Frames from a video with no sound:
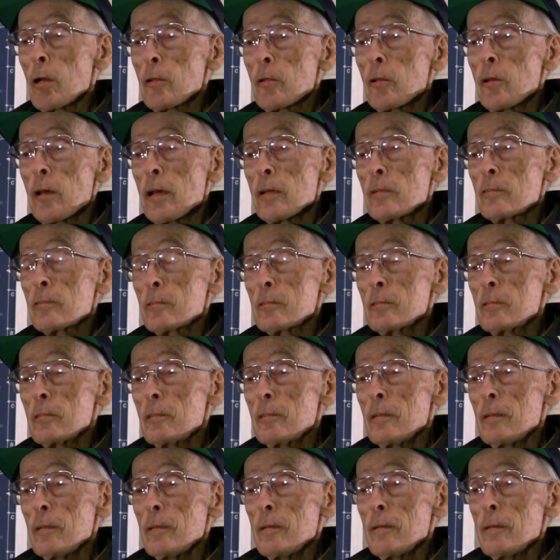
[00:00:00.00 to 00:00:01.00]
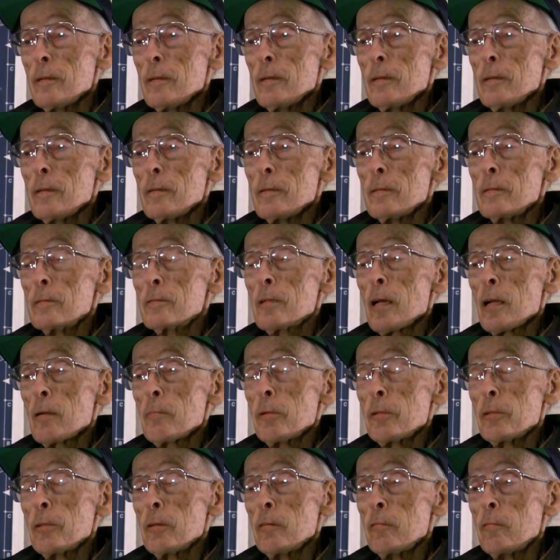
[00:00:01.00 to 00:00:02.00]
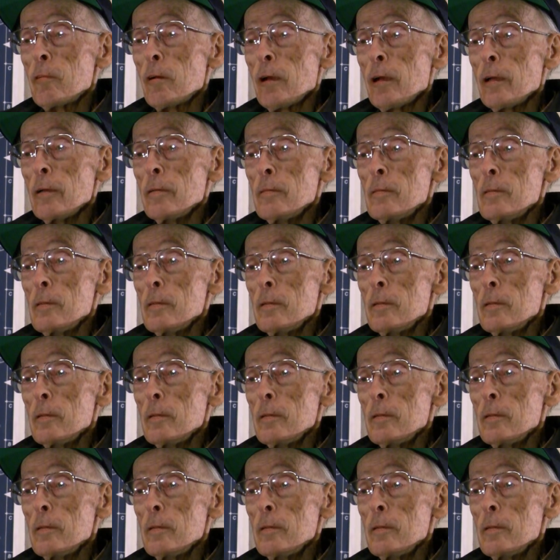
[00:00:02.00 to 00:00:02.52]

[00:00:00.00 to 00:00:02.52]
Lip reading: it takes, it's got to be done right.